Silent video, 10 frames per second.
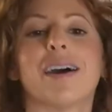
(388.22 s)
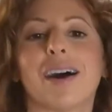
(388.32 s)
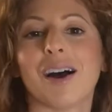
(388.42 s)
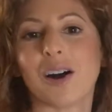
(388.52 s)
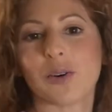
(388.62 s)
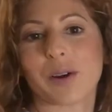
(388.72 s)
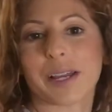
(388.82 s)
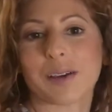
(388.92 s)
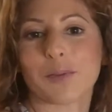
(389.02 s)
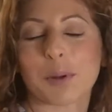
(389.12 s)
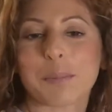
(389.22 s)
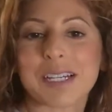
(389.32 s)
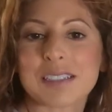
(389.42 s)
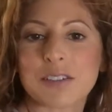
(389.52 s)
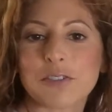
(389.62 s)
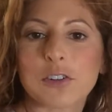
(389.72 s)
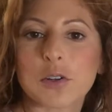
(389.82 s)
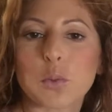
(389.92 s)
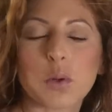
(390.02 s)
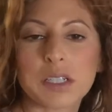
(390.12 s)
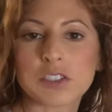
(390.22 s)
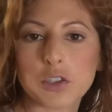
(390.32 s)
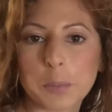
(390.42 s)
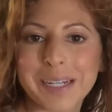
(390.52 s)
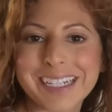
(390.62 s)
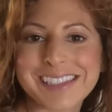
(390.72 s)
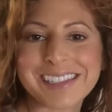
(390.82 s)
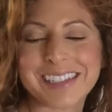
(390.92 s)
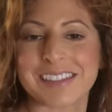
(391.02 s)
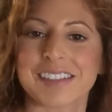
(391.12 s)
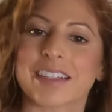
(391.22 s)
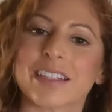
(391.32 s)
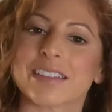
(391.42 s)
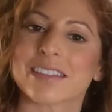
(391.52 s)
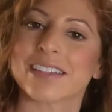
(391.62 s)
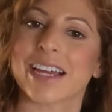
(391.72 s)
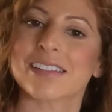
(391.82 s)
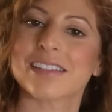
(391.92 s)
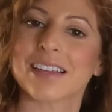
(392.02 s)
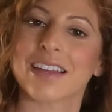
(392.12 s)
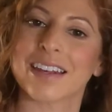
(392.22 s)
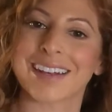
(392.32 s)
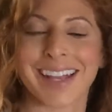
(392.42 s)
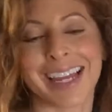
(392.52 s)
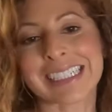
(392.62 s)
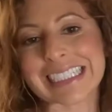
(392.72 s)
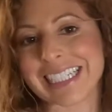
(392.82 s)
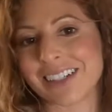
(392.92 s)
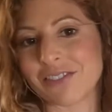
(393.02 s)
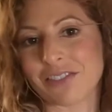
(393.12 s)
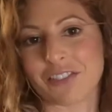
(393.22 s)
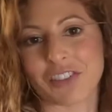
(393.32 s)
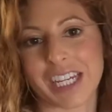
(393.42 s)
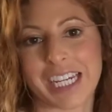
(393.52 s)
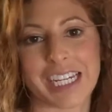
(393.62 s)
All right, we mix it for 1 to 2 minutes until it's nice and light and fluffy.